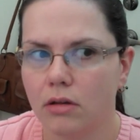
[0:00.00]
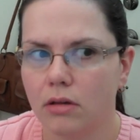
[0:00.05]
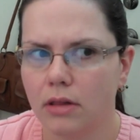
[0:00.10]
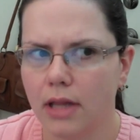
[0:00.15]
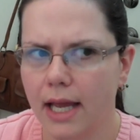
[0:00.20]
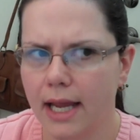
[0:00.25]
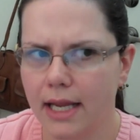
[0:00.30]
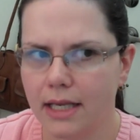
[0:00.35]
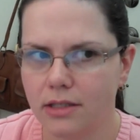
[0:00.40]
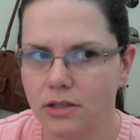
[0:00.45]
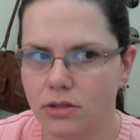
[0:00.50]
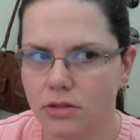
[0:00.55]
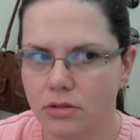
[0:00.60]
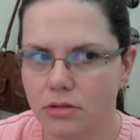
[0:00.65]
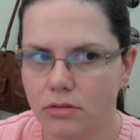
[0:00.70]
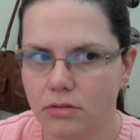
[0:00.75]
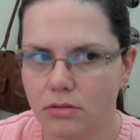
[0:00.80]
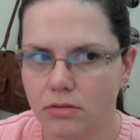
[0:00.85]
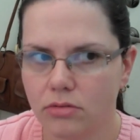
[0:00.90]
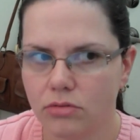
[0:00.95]
light
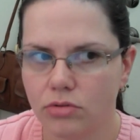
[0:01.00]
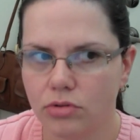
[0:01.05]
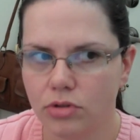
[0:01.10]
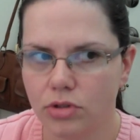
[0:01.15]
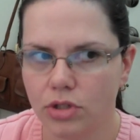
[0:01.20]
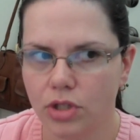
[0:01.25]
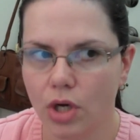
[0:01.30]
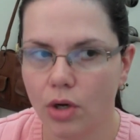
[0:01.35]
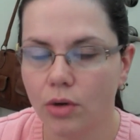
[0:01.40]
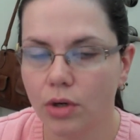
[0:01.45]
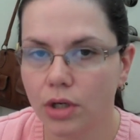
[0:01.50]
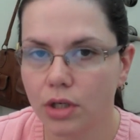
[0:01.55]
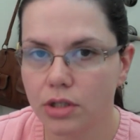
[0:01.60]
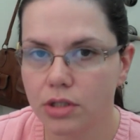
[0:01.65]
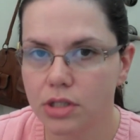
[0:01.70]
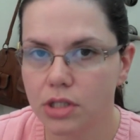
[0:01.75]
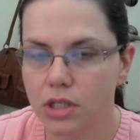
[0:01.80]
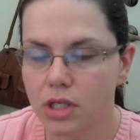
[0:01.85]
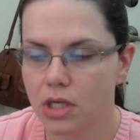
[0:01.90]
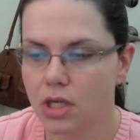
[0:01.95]

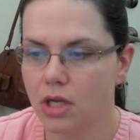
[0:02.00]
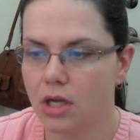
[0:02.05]
yogurt,